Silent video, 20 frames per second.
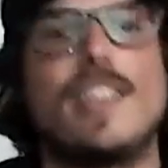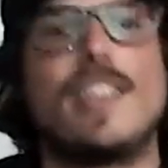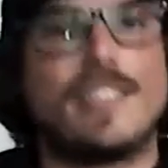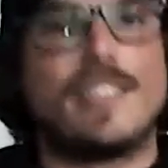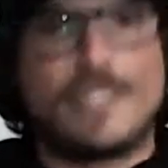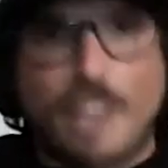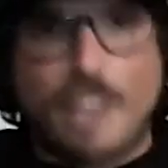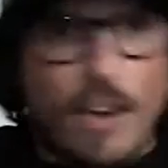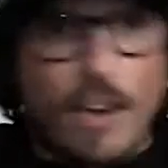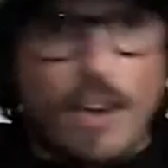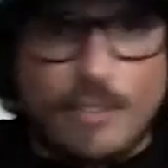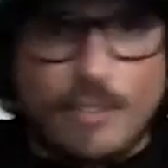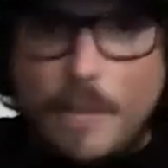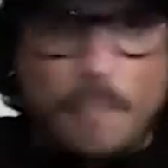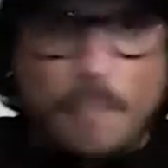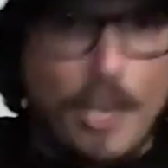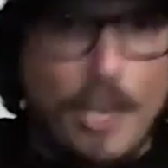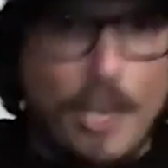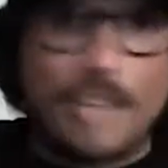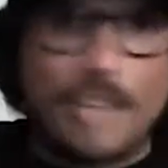Zelda
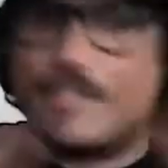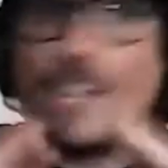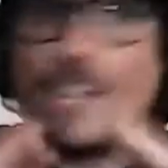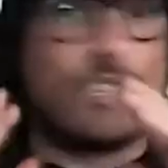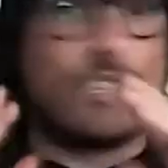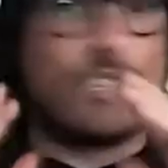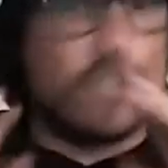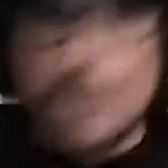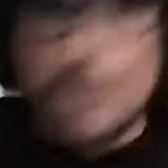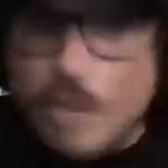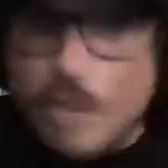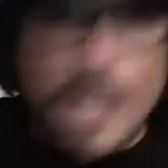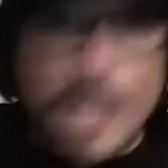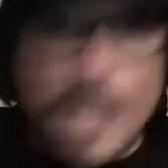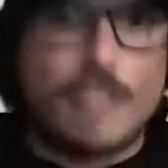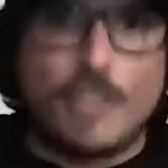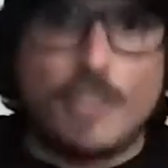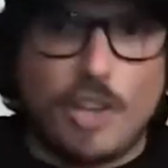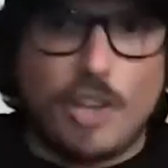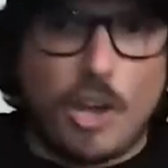based that you need
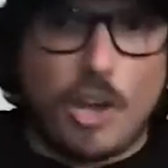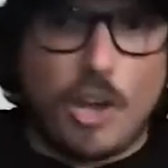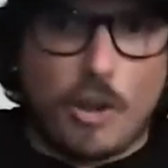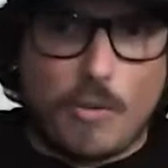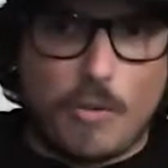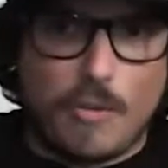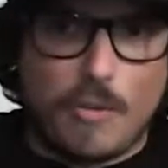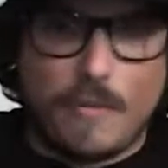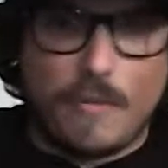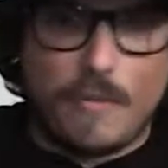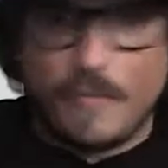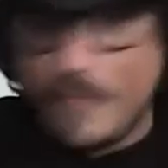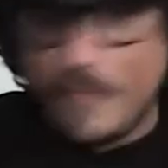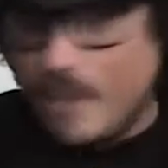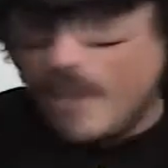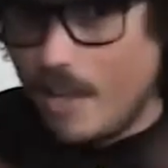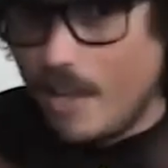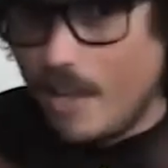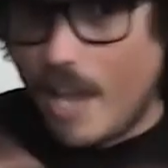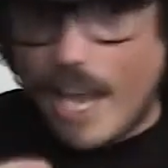to know.
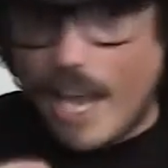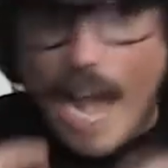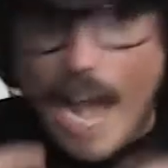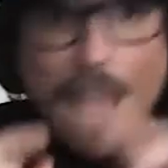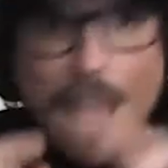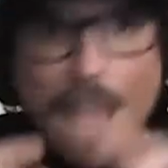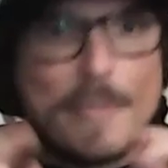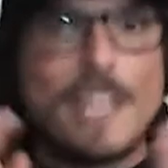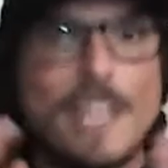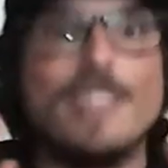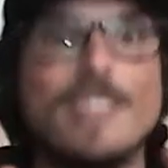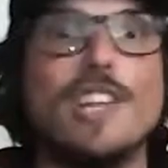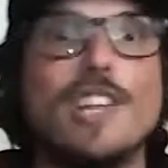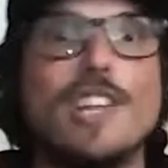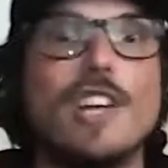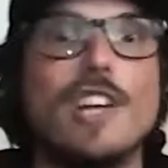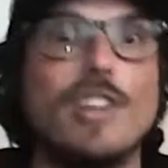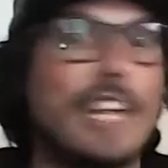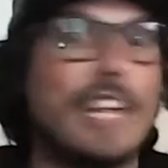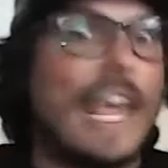And I mean
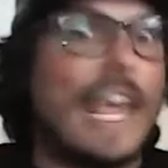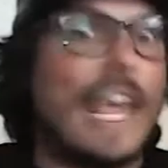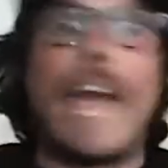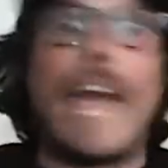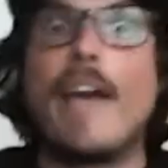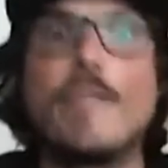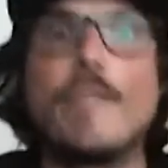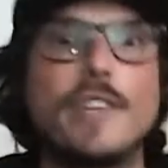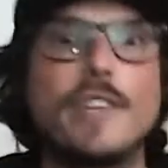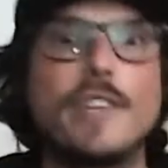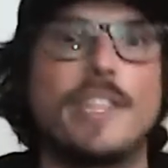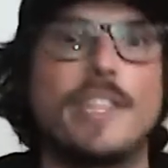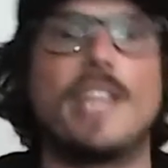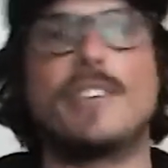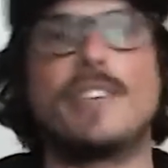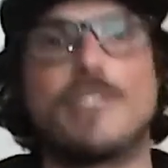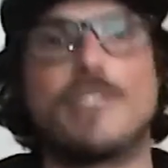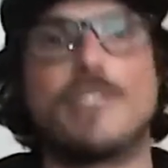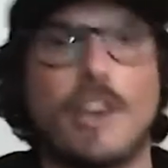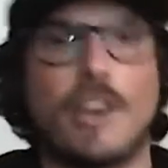literally everything
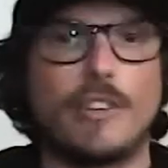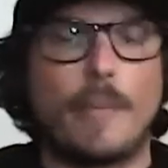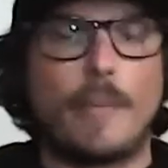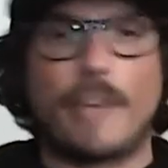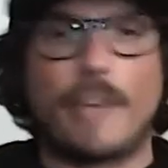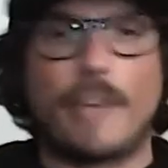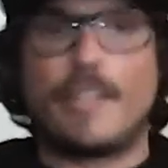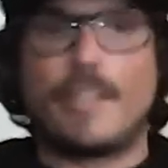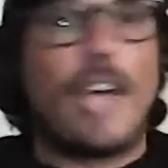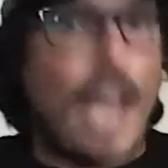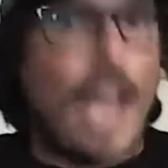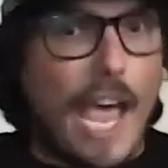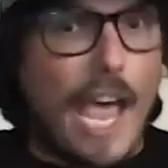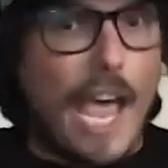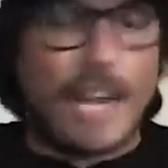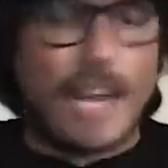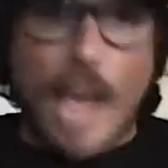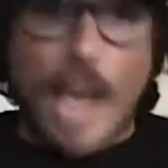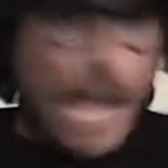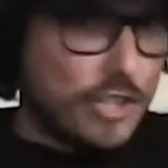Zelda based.
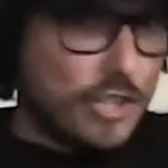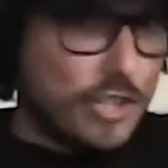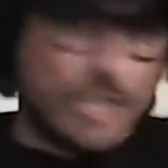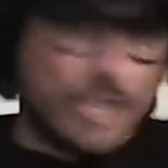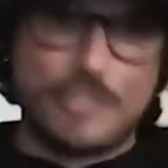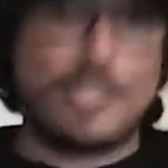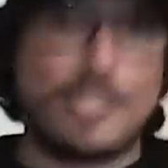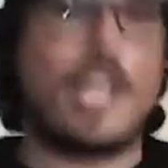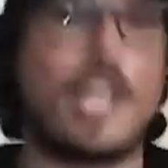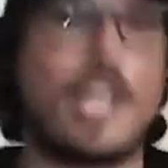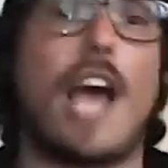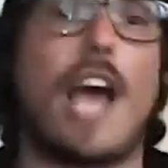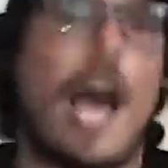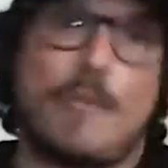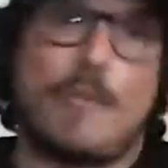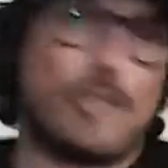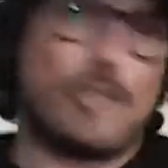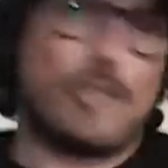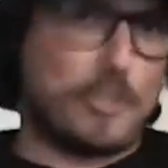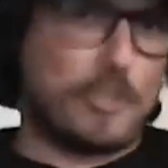And as you can see,
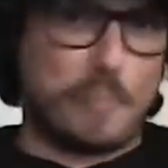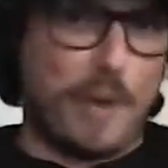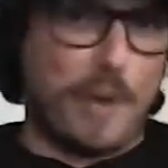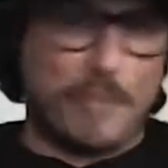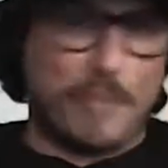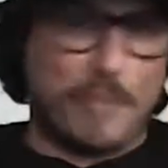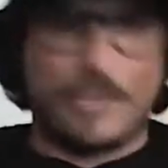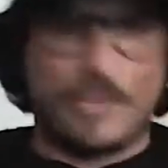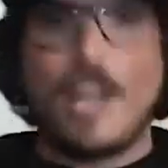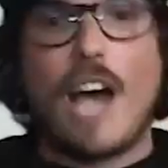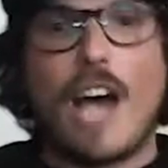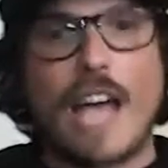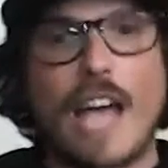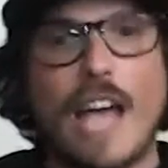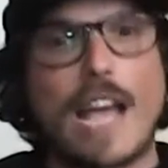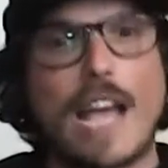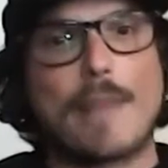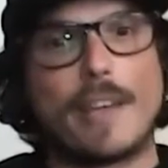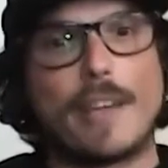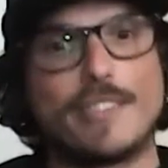I'm just pumped. I
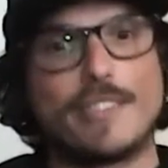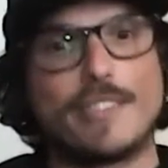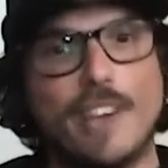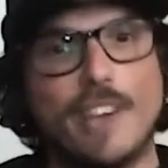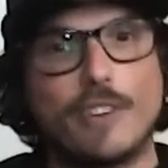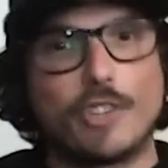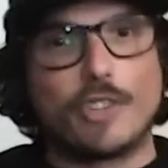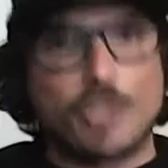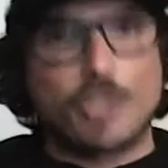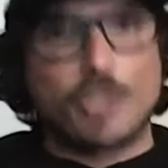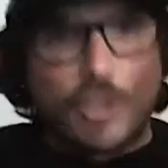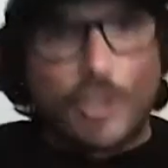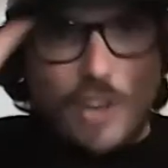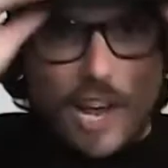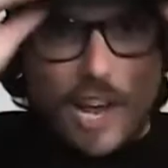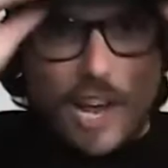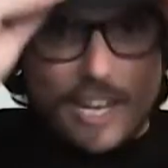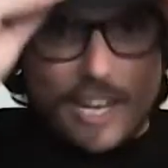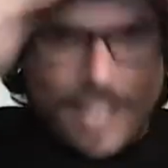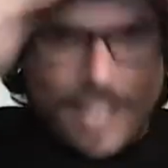got my Zelda shirt on.